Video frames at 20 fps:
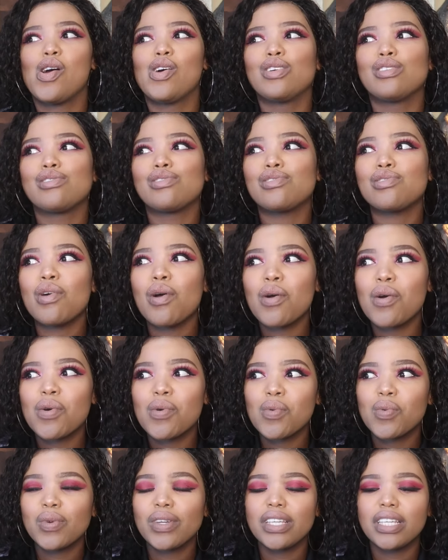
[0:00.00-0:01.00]

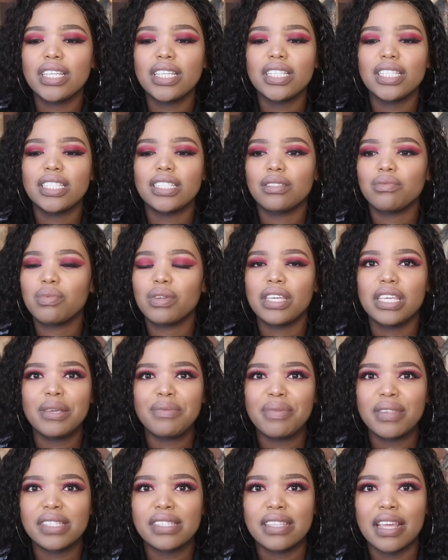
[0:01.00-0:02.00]
So we
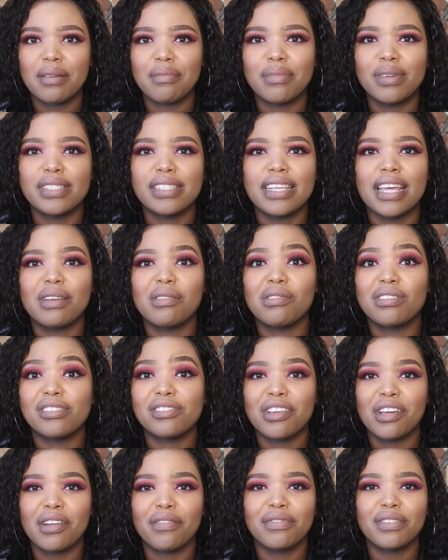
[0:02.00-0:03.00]
keep the statement, and
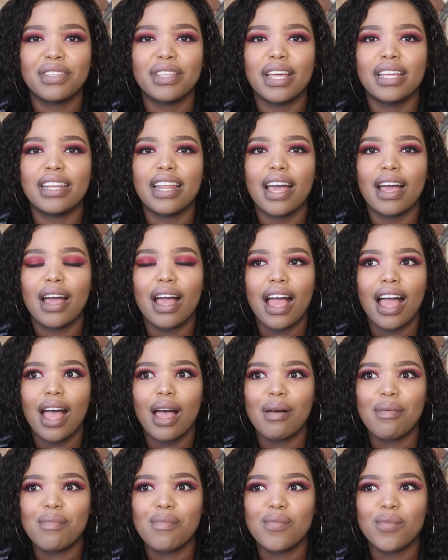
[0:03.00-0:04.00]
straight after that
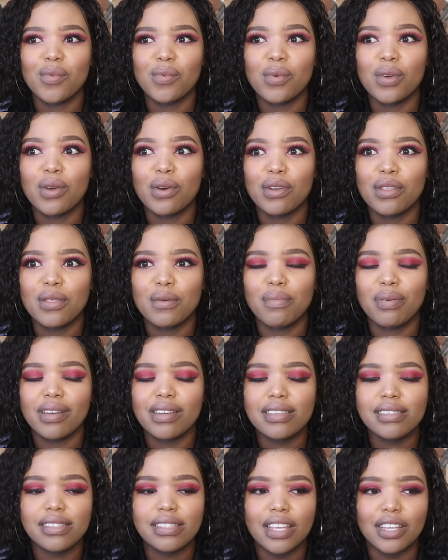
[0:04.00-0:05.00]
we go to the
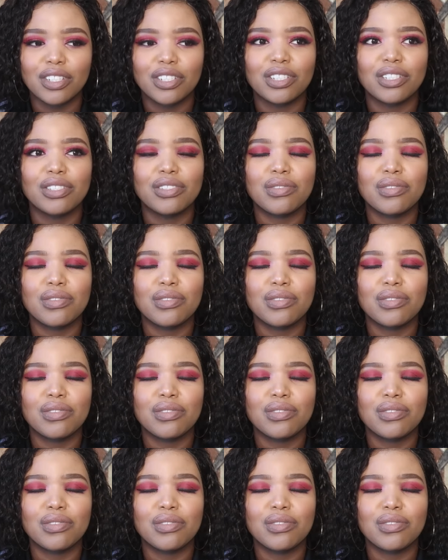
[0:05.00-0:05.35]
police station.